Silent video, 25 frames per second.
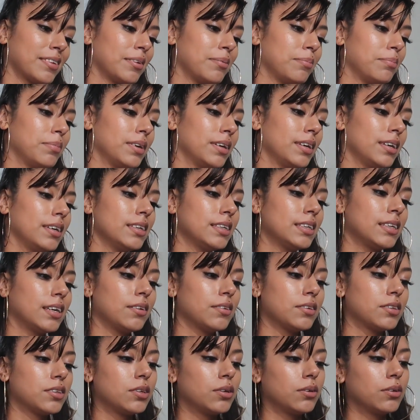But it
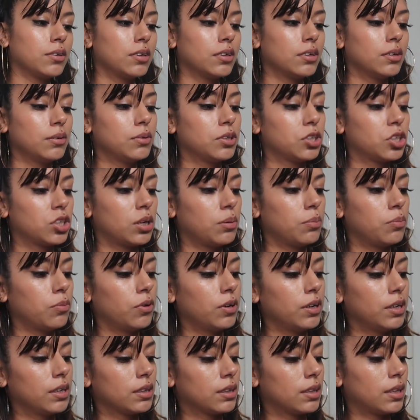sounds so good with
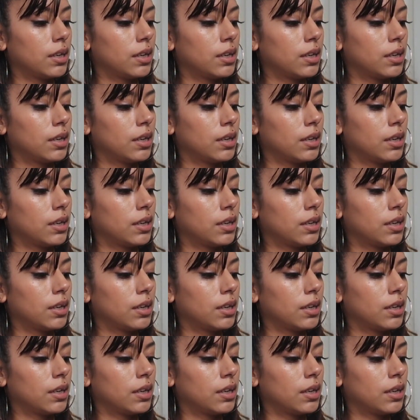chamoy and